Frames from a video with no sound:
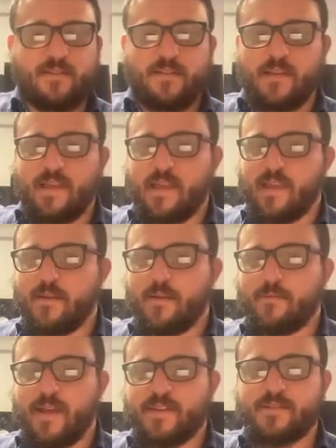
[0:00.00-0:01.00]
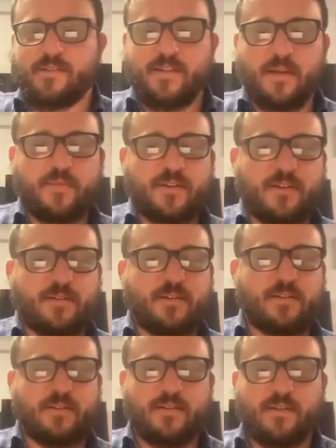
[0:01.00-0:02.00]
a irrational number
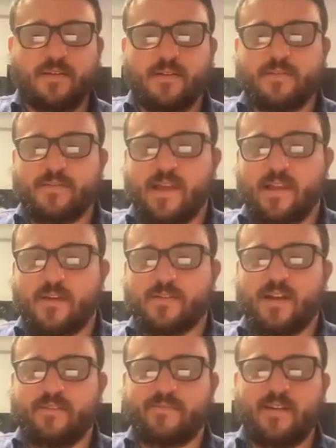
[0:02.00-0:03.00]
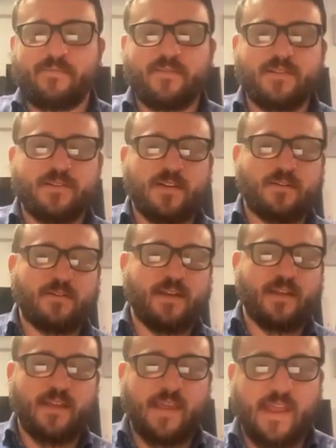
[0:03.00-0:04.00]
that goes on forever, so
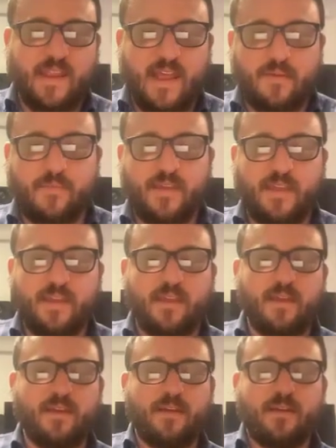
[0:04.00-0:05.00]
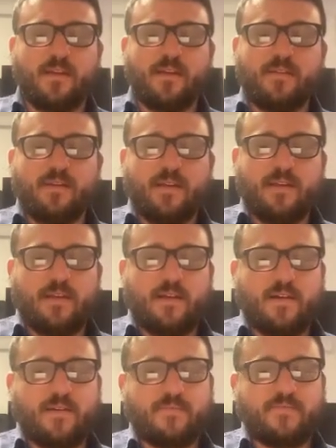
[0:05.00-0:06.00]
it cannot be
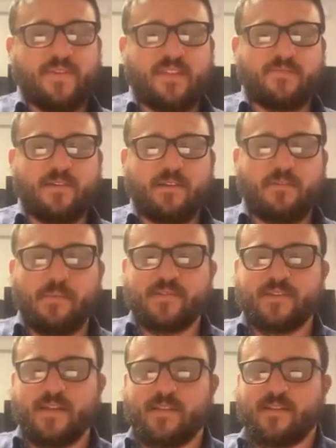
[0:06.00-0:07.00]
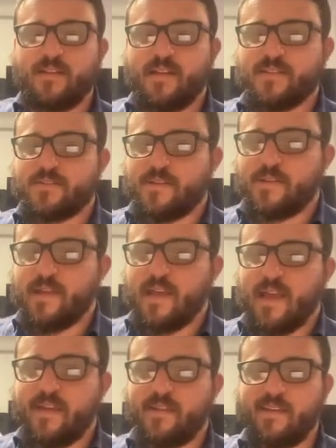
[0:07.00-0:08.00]
faithfully represented, and so you
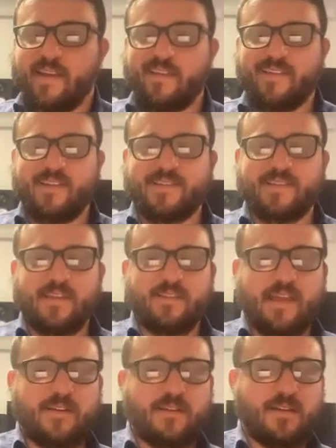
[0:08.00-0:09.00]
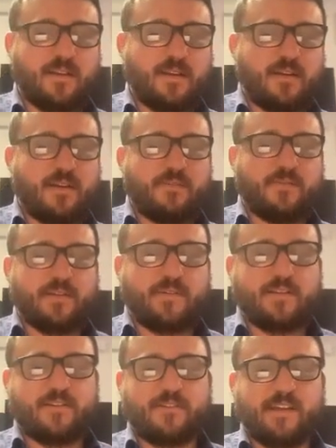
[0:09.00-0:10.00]
get aliasing there when
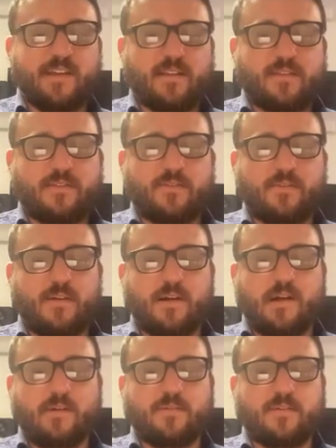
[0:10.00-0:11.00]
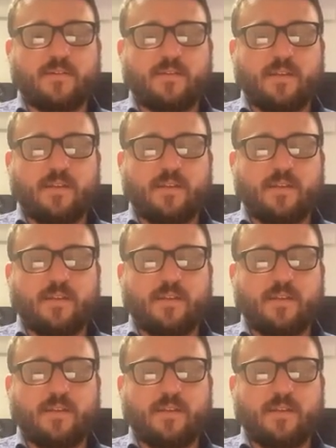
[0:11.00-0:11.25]
rendering it through our